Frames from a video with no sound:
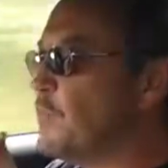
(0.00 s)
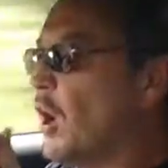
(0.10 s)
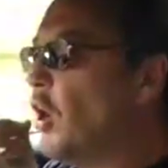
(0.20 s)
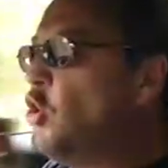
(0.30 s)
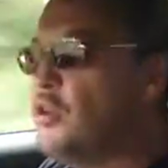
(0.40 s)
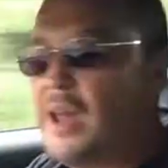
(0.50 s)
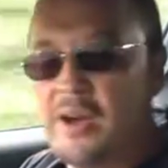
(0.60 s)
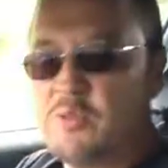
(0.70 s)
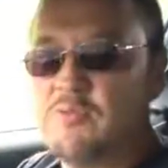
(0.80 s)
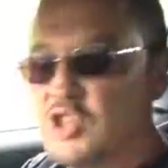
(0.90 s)

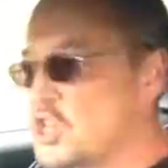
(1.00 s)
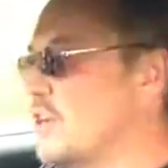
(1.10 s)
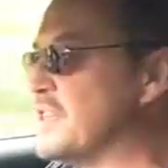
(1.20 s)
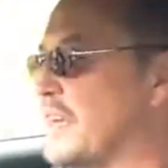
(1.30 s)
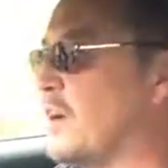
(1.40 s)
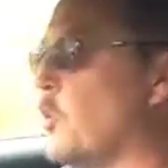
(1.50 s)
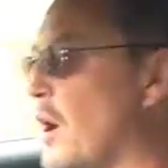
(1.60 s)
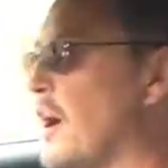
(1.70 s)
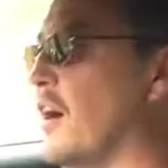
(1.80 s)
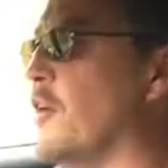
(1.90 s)
unknown je ne sais
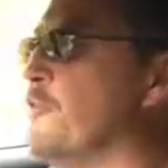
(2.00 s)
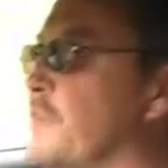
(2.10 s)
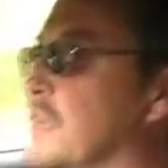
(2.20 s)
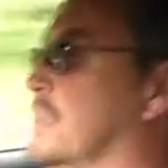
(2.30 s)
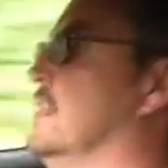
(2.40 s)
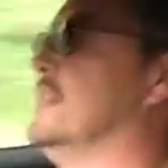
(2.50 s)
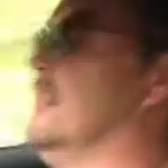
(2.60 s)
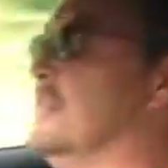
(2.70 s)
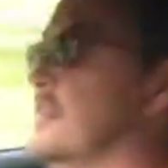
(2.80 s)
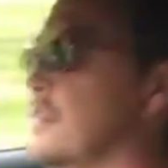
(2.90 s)
quoi of
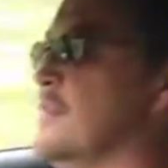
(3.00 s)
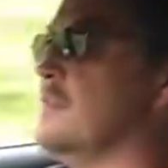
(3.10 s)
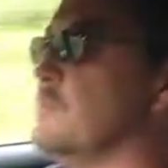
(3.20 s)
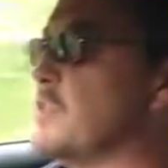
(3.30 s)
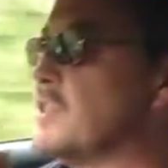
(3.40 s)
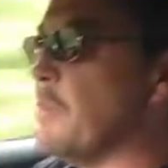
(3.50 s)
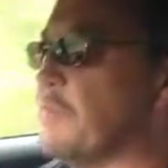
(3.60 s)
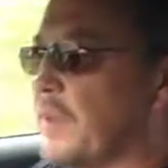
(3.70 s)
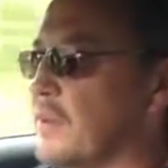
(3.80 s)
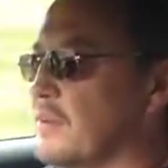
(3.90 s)

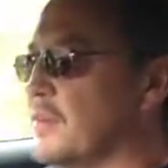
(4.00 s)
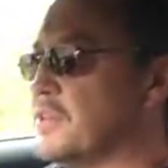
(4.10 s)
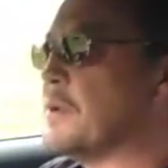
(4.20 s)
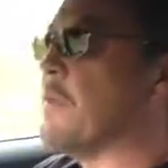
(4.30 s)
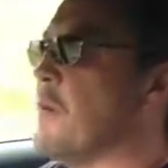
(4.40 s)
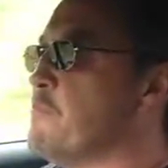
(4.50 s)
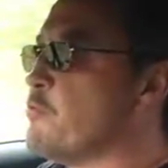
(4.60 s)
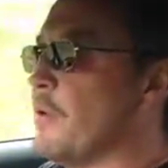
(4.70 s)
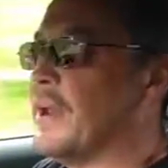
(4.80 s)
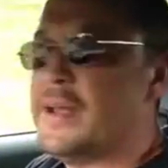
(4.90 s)
something. It's a
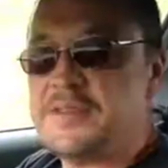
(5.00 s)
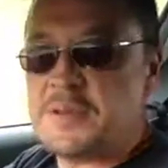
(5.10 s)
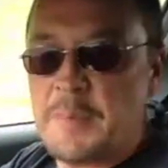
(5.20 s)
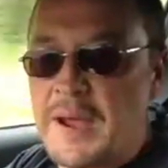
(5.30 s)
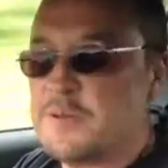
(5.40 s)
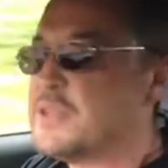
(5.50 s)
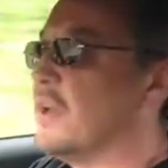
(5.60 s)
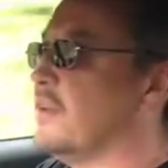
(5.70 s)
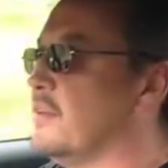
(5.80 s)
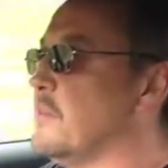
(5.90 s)
brilliance about
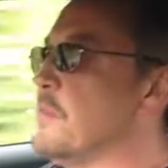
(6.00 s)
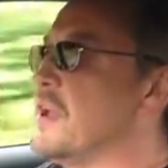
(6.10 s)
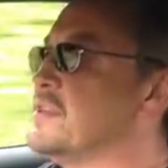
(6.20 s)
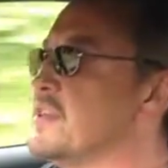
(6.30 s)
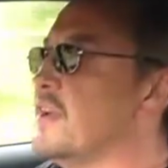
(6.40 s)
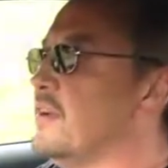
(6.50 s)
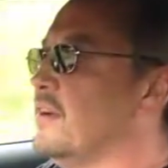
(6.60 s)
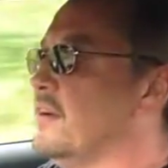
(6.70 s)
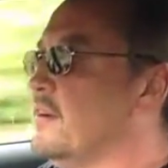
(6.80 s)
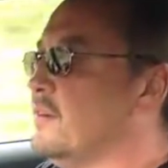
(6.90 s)
it that makes it
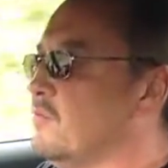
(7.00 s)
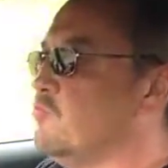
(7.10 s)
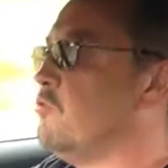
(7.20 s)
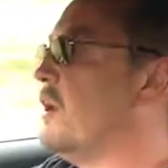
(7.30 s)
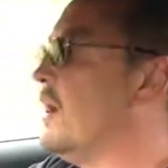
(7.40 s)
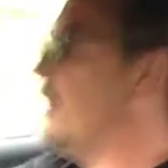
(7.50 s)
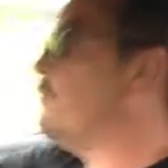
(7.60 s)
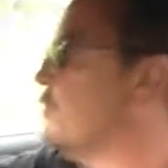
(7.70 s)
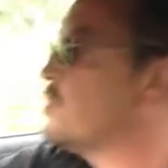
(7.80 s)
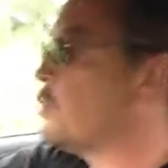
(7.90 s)
really,
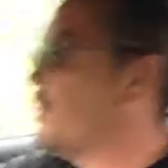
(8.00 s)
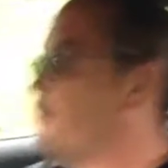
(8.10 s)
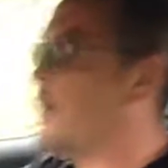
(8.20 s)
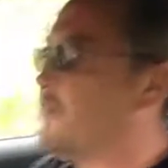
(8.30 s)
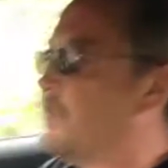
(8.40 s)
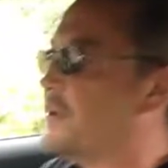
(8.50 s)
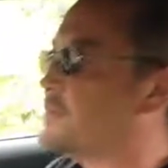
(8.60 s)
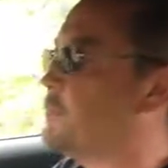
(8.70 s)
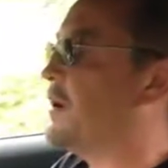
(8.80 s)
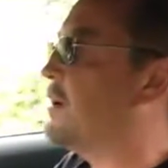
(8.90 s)
for
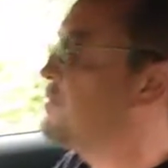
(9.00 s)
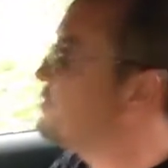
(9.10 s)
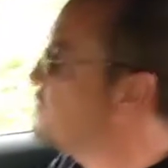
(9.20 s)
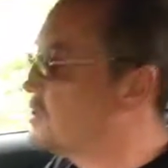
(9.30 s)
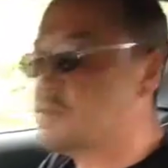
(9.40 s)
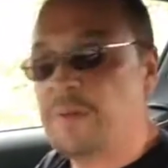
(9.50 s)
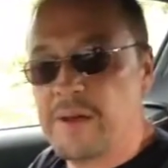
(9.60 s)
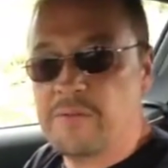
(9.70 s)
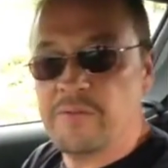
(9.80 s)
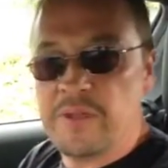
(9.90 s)
£25,000, just
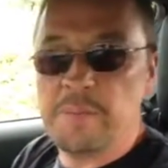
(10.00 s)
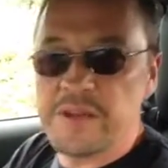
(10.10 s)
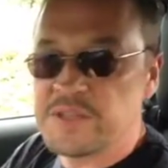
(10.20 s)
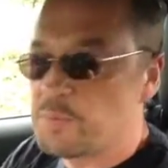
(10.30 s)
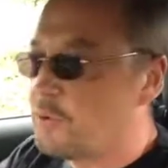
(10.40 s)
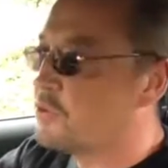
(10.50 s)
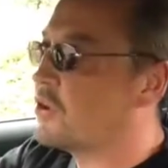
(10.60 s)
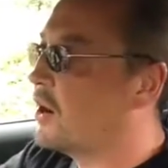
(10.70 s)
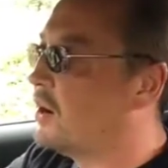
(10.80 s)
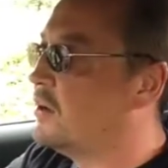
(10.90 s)
about the best sports
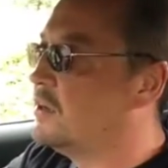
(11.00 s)
car